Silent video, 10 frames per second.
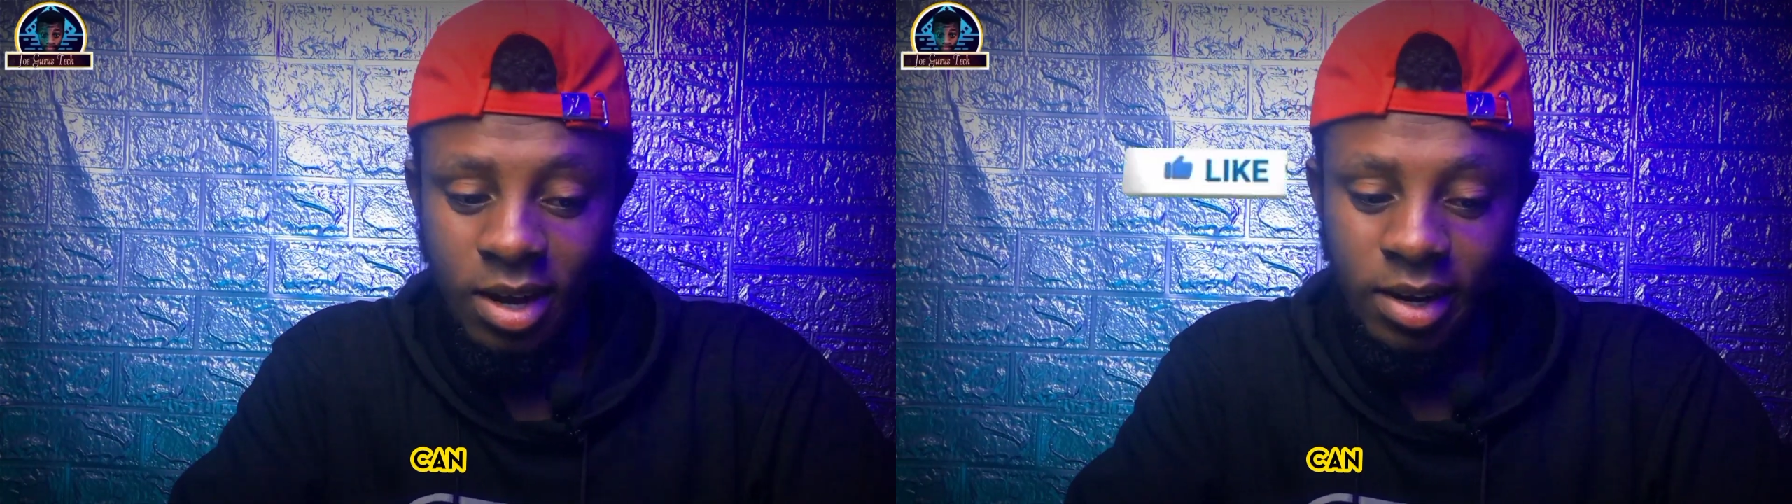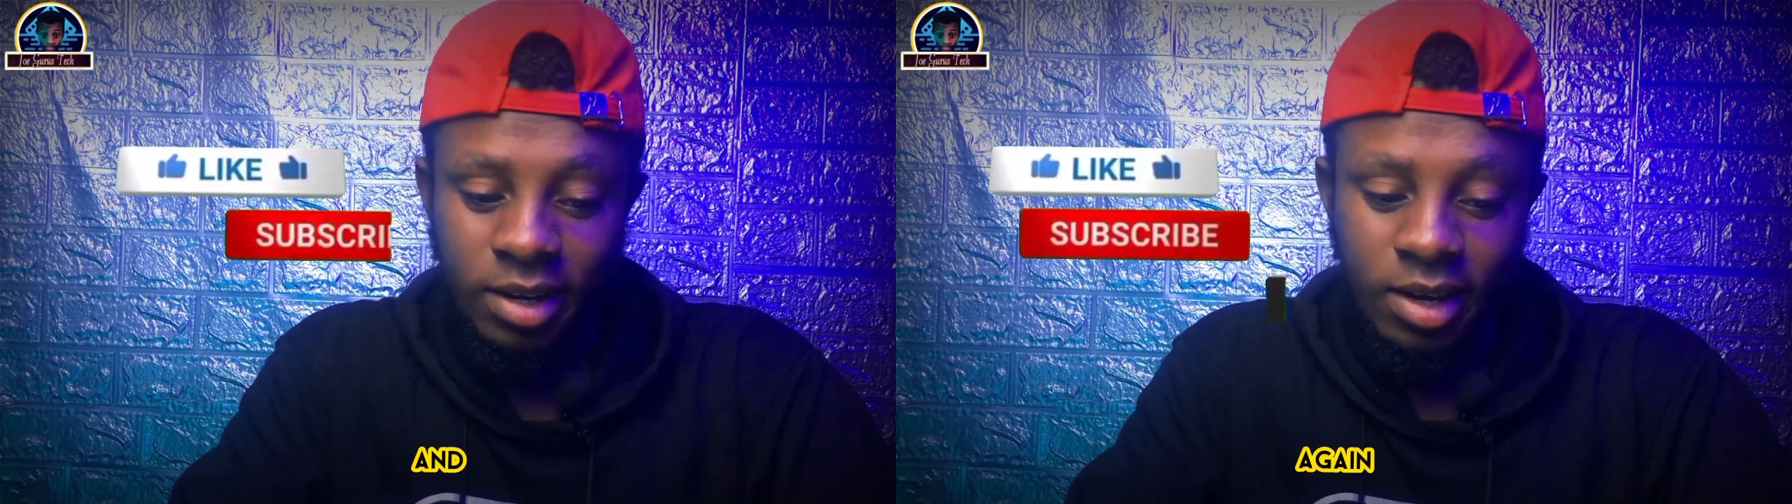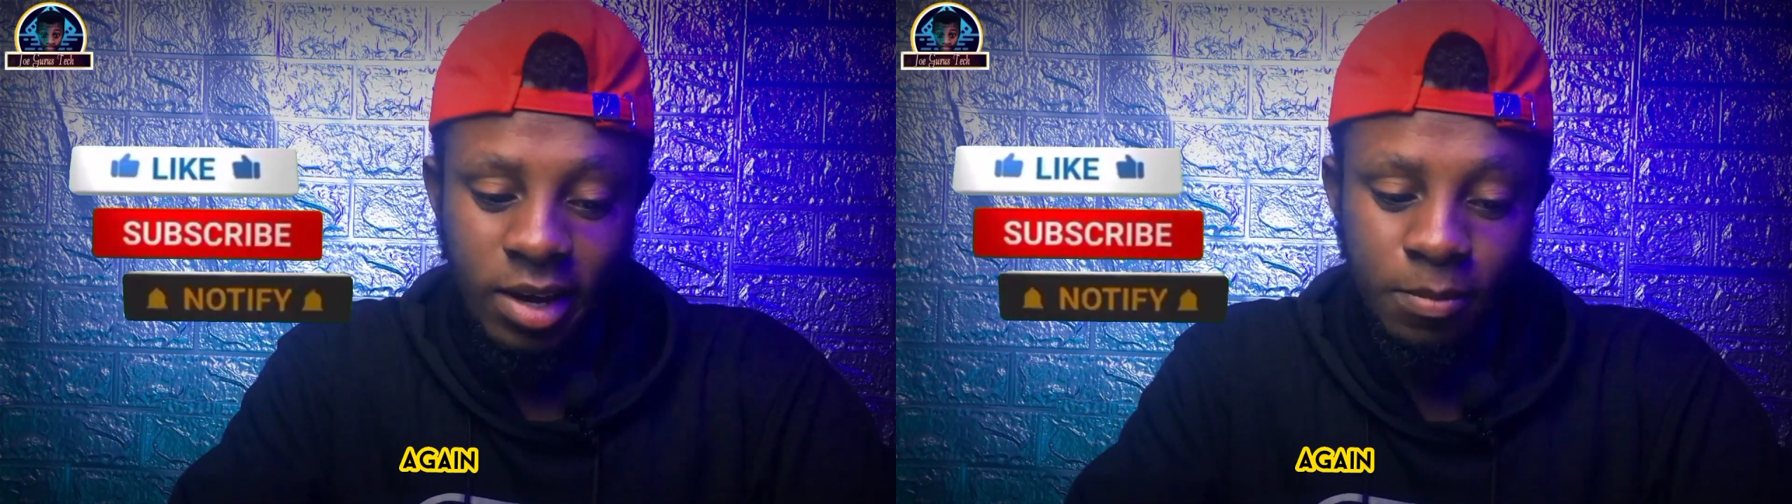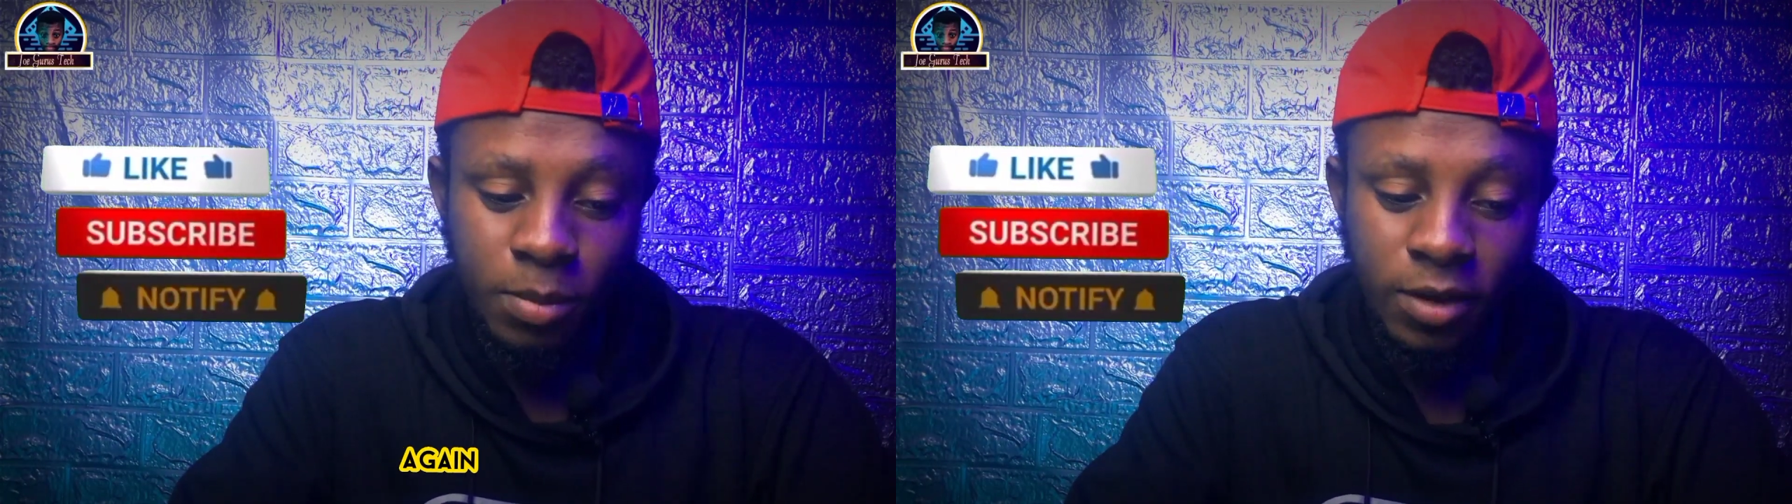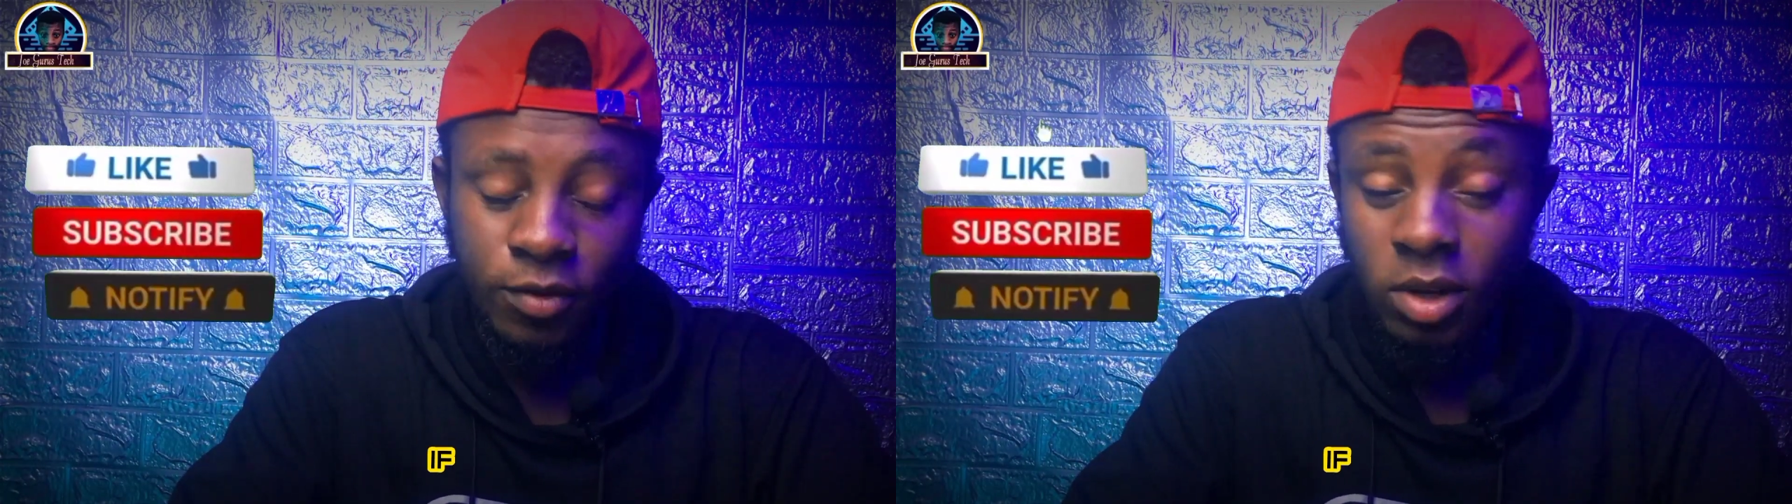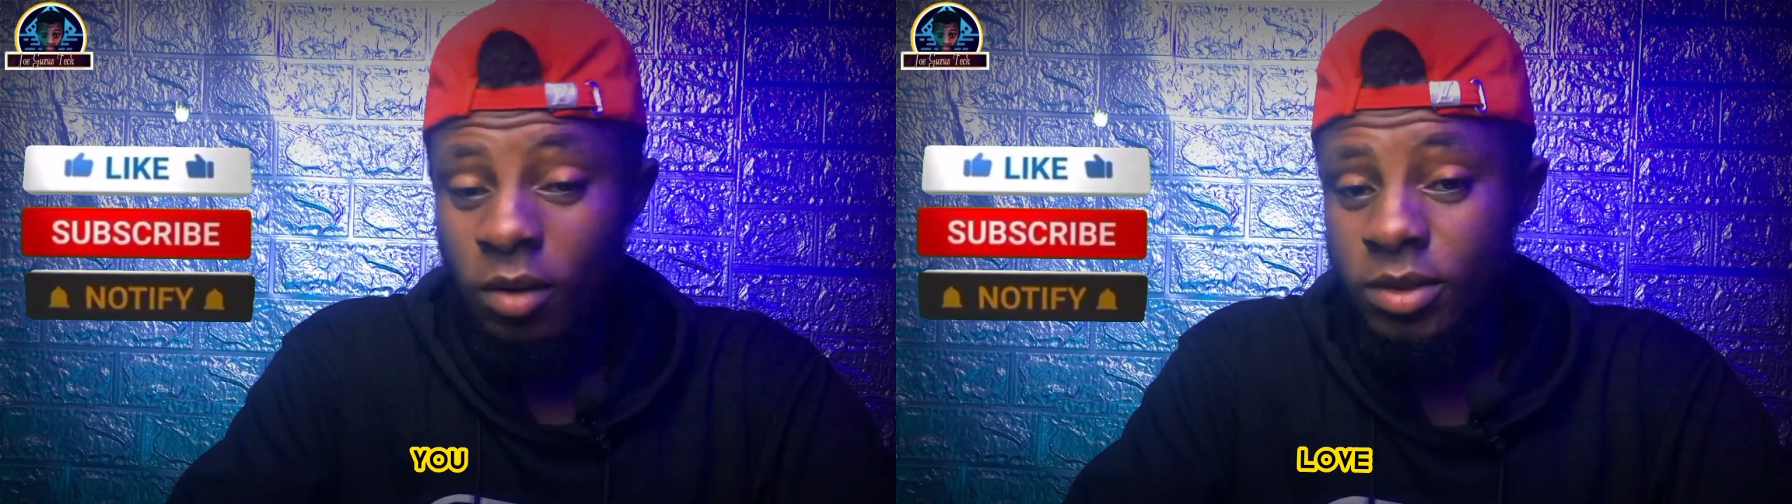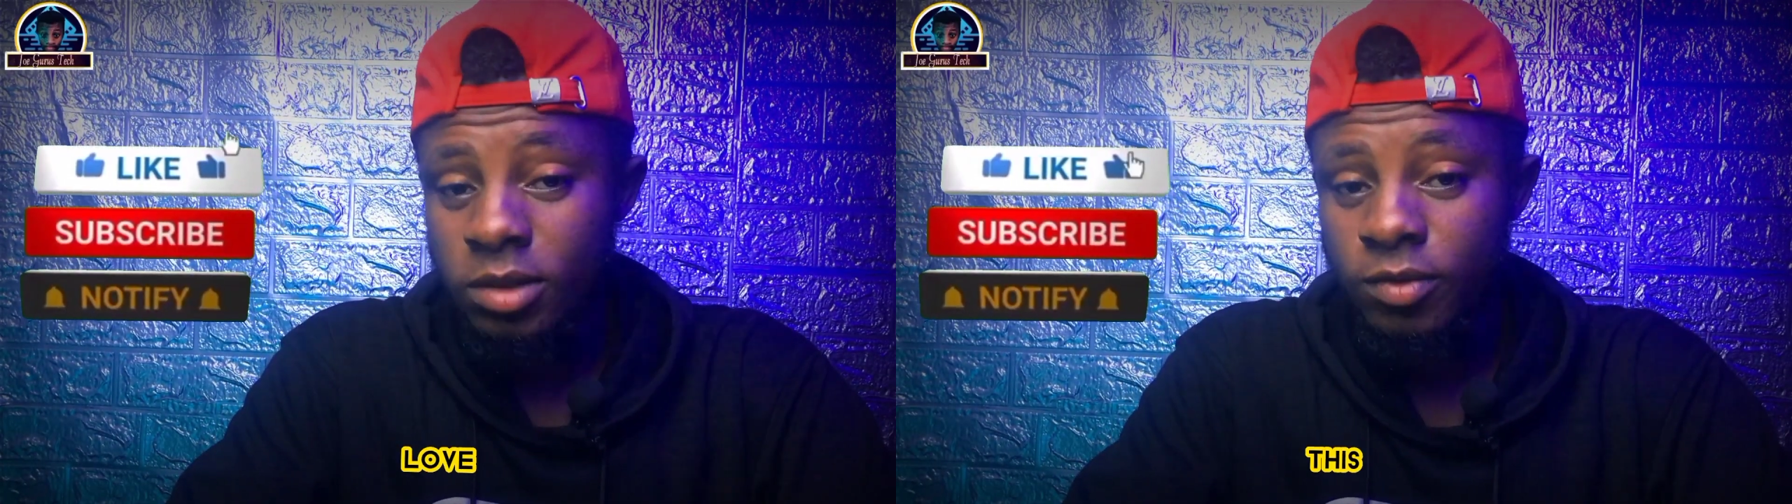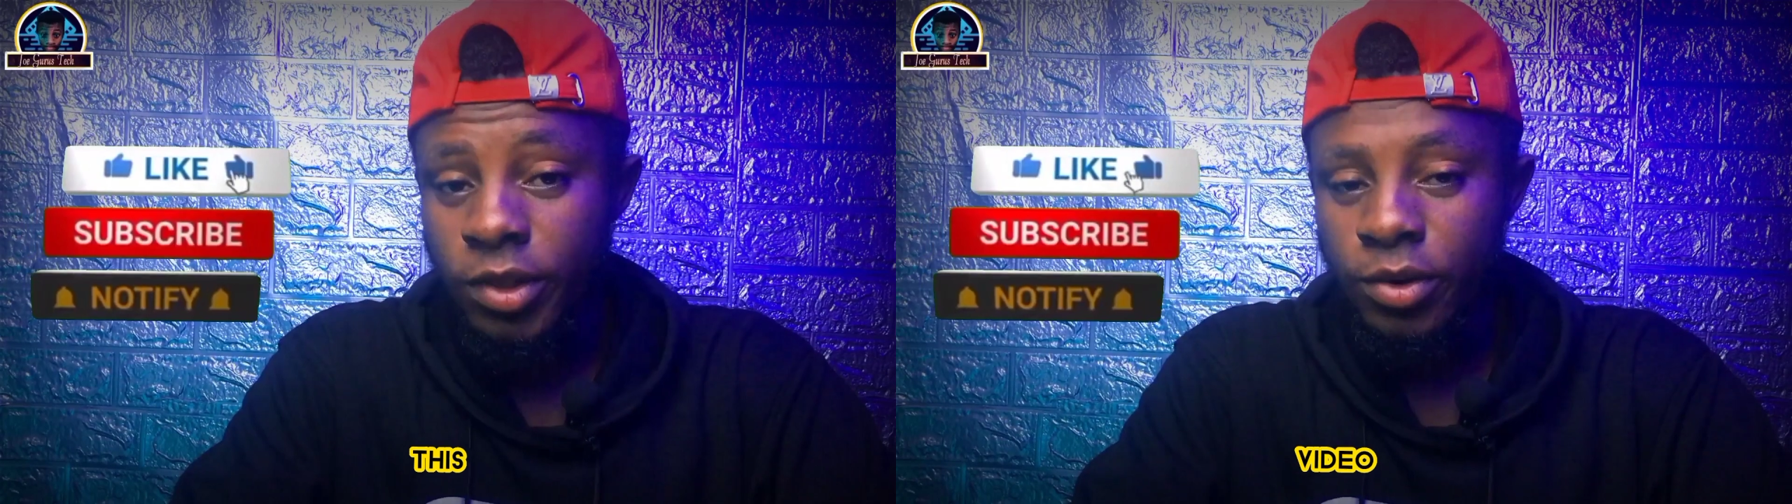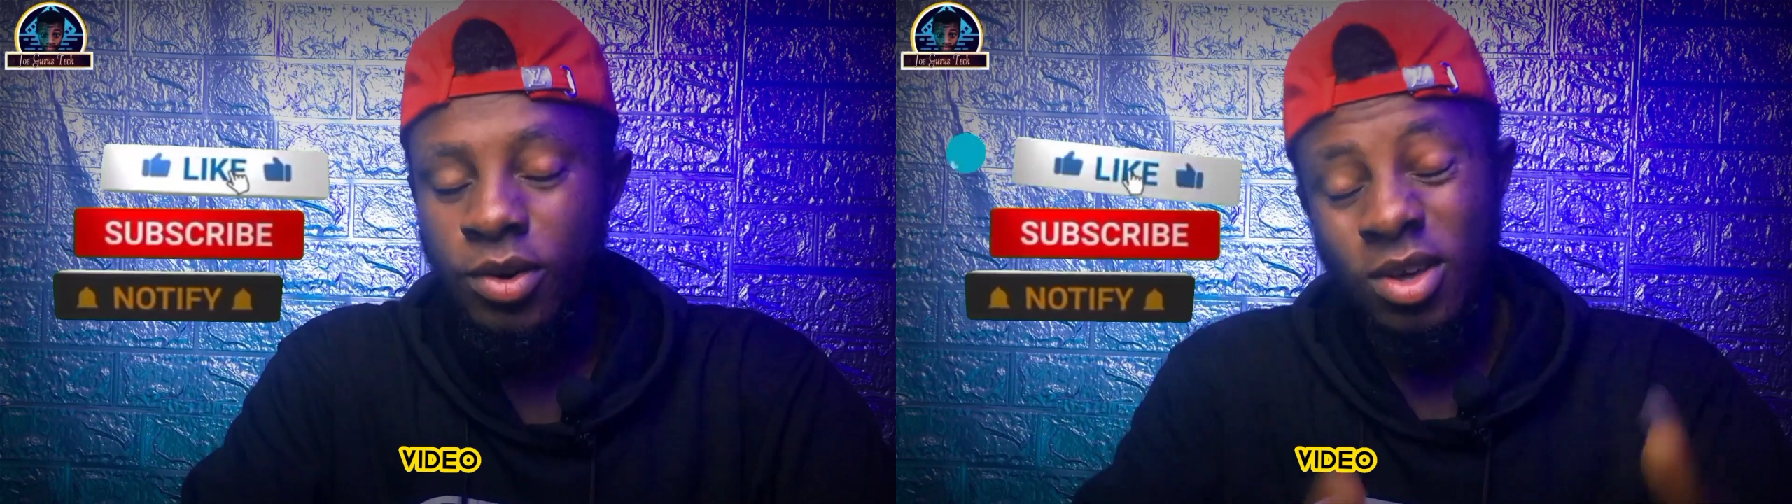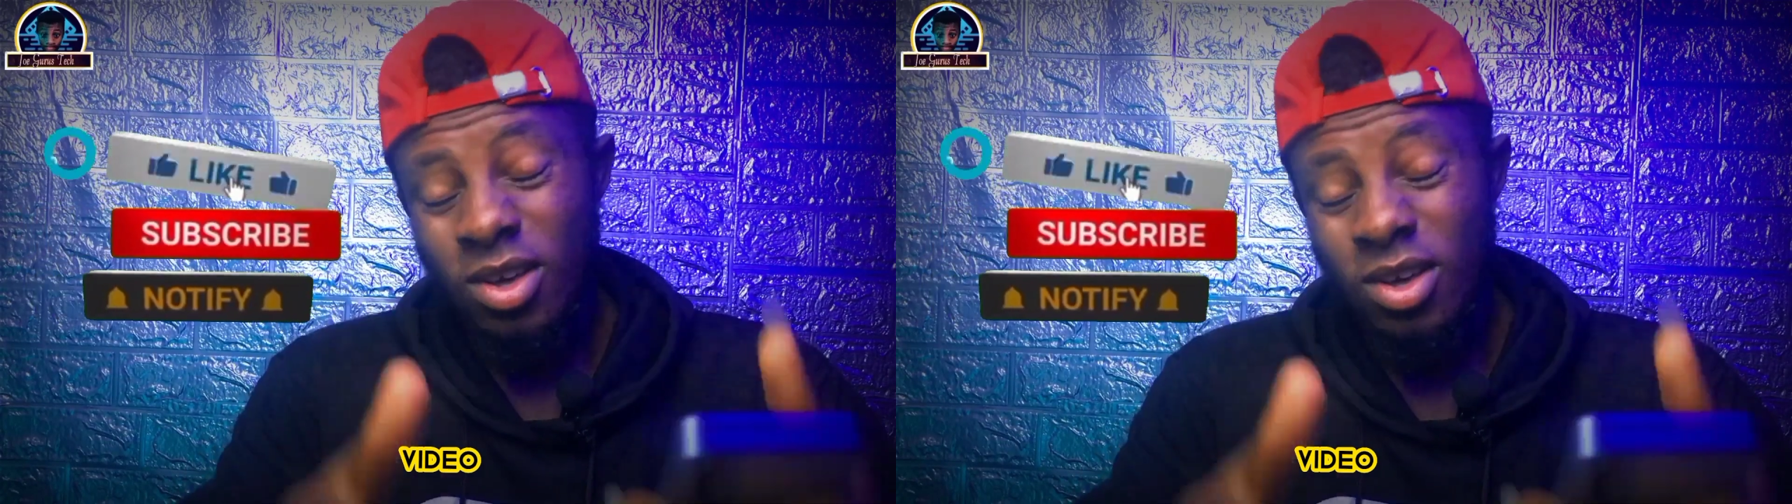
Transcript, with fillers: and again if you love this video